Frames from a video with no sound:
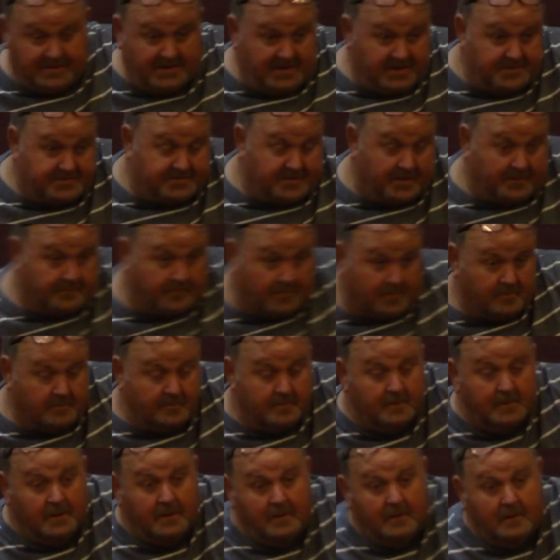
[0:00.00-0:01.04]
December,
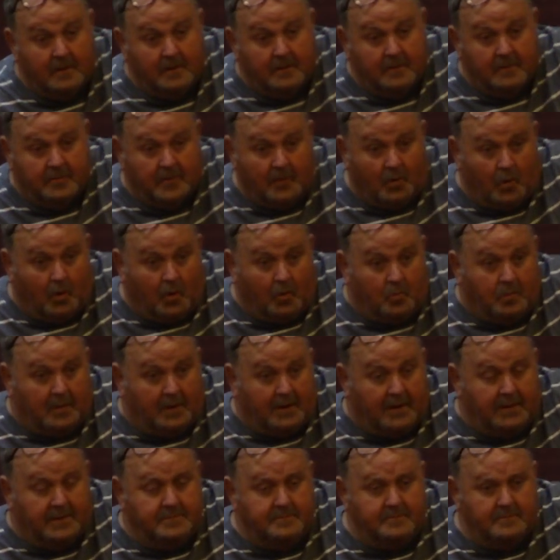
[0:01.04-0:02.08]
the Lord
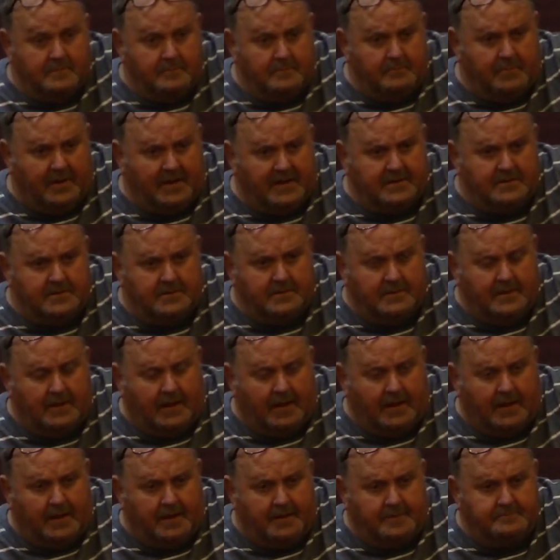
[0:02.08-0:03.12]
willing. But
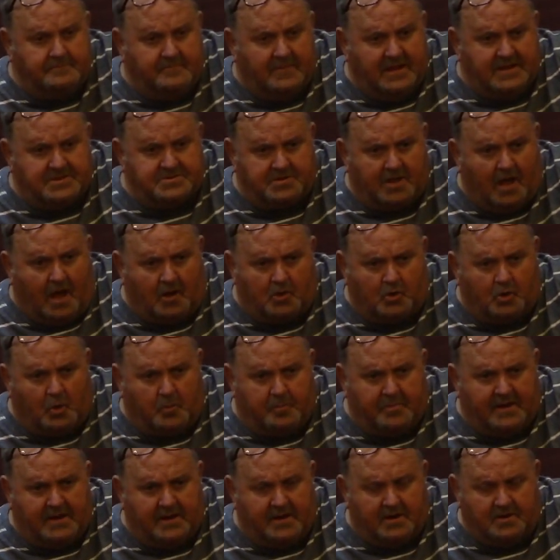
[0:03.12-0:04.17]
uh, he's not going to
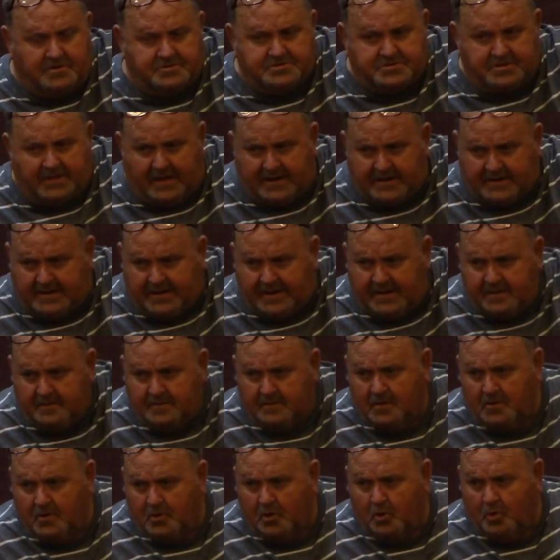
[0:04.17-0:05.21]
be here Sunday.
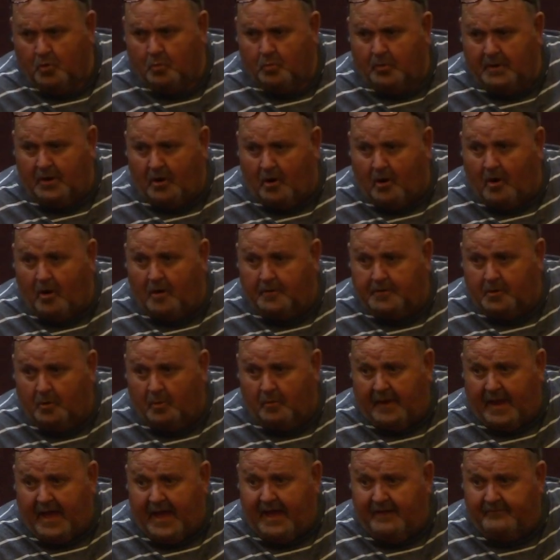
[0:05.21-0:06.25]
We are
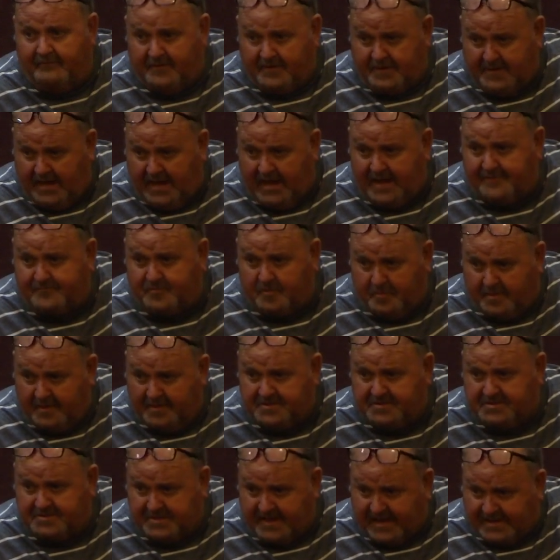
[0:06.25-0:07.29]
going to have the day for
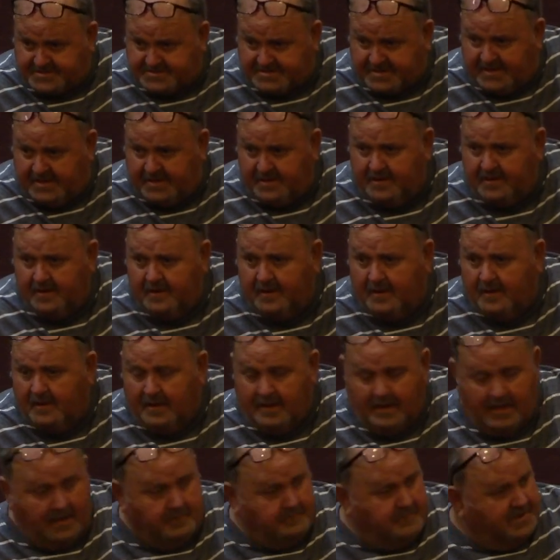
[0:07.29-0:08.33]
Brother Jesse
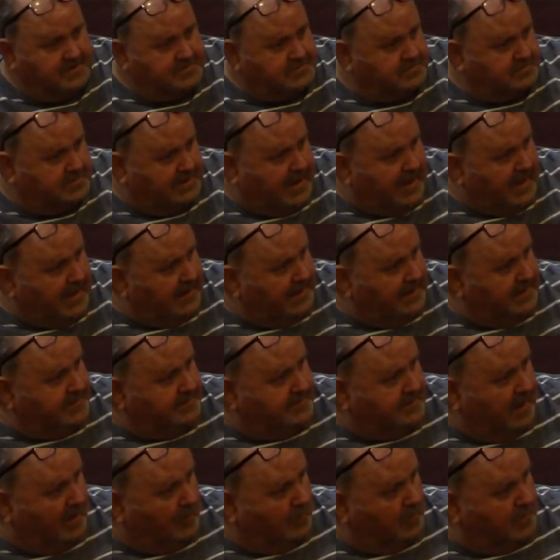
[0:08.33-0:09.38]
and Mr. Kelly,
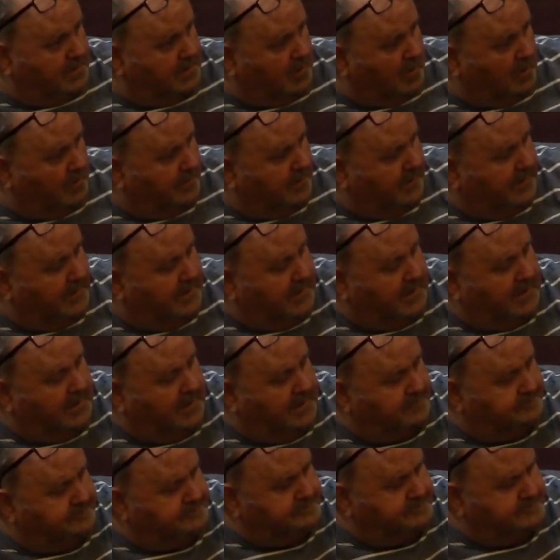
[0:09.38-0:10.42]
and we're going to
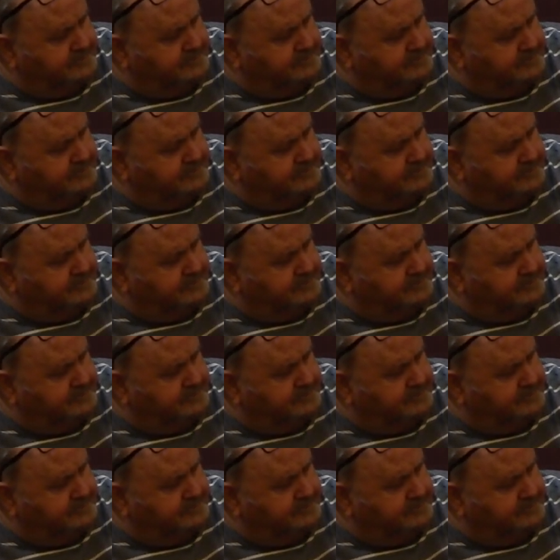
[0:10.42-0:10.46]
um,